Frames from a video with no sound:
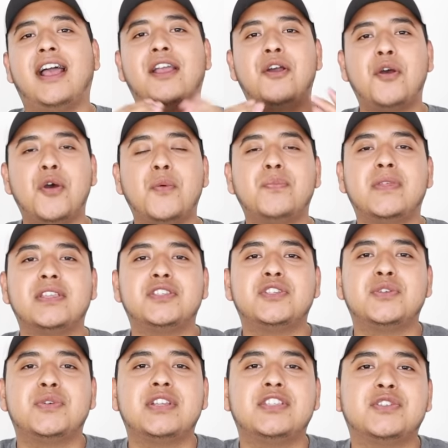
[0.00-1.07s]
I hope
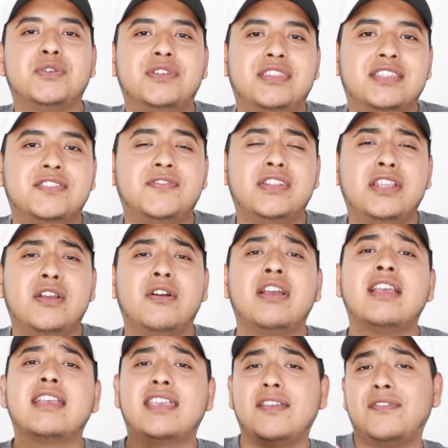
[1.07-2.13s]
that you enjoyed this video.
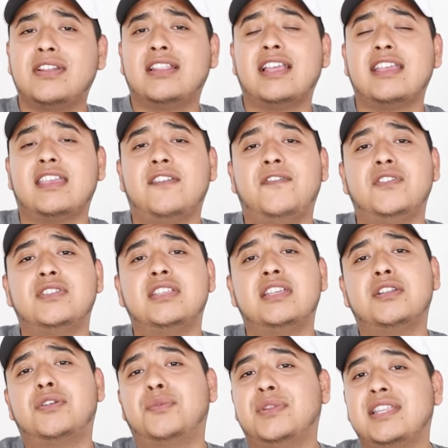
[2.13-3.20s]
Give it a like if you
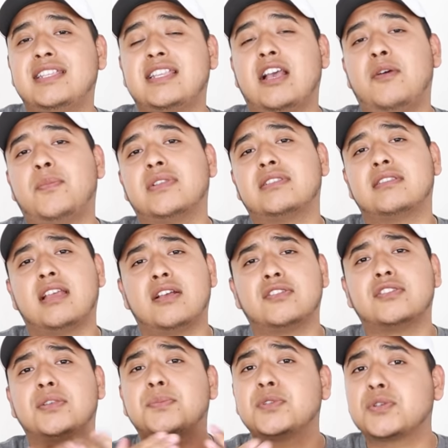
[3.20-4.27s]
did, it would really help us
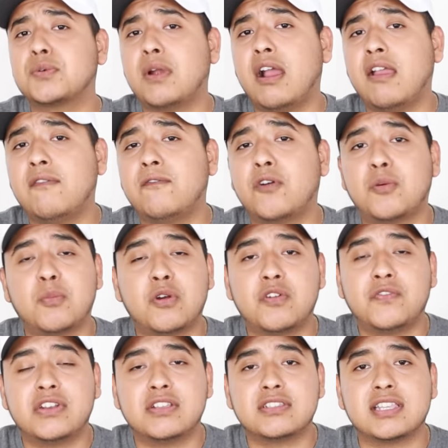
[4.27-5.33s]
out. Subscribe for
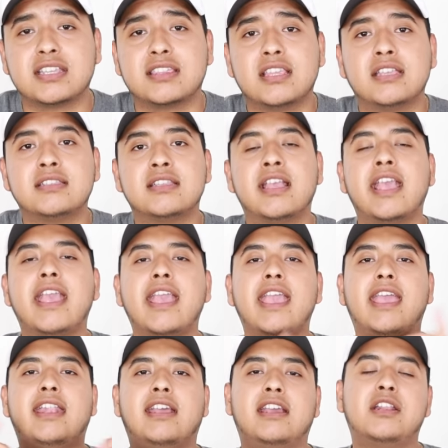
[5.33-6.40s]
more videos like this.
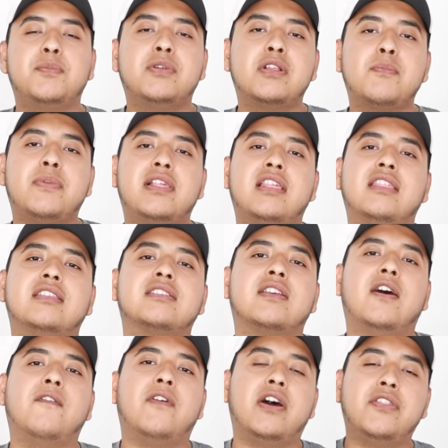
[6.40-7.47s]
And I'm going to put a
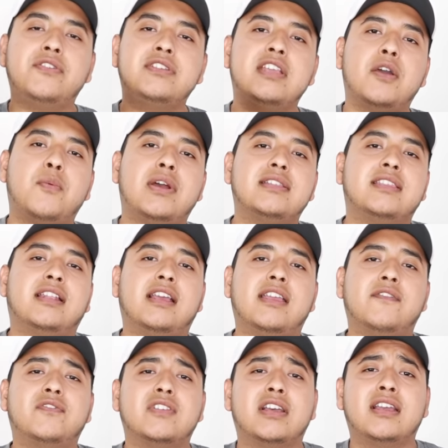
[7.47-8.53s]
playlist of other D I Ys that I
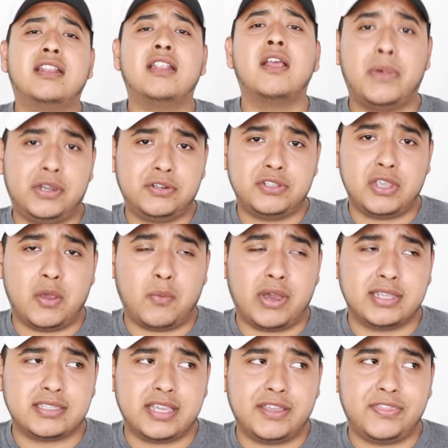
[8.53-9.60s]
have done. Better D
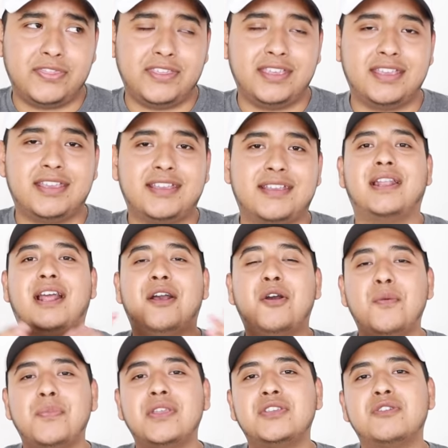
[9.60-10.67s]
I Ys, I think. But I
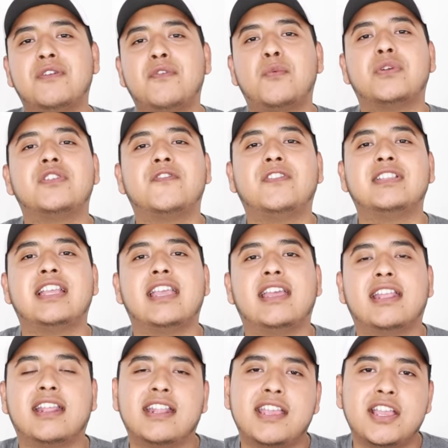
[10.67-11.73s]
hope that you have a wonderful day,
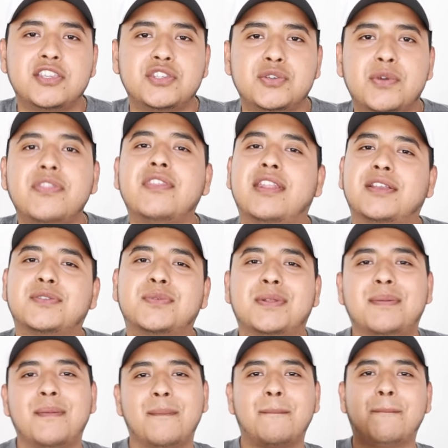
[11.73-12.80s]
and I'm going to catch you in the next one.